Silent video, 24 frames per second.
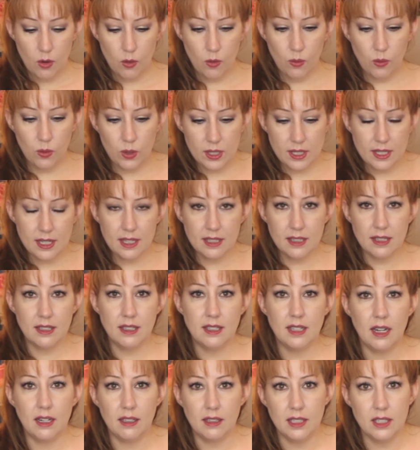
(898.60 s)
would
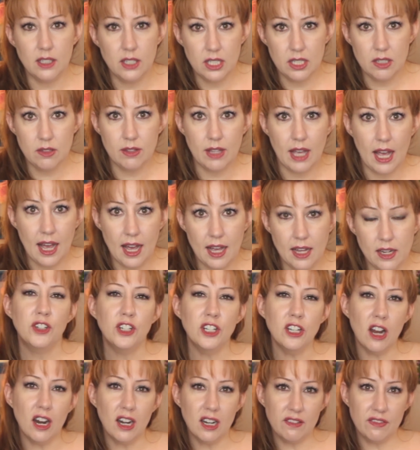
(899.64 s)
necessarily do that. If
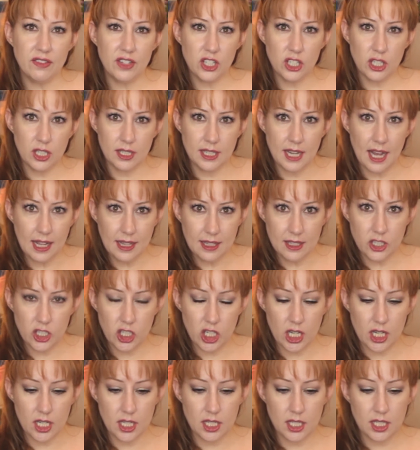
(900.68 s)
you're an artificial
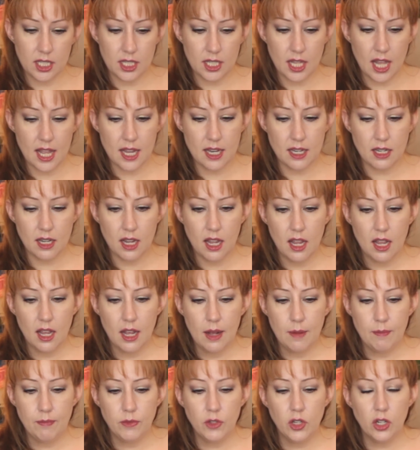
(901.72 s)
intelligence, then
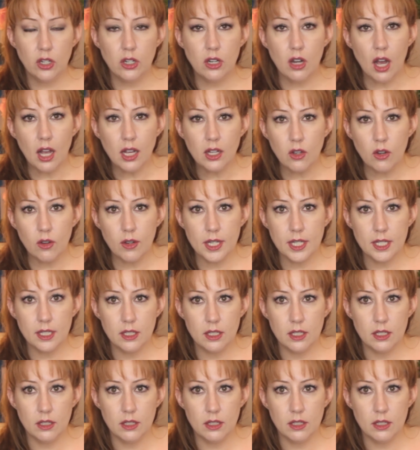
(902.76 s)
you're not going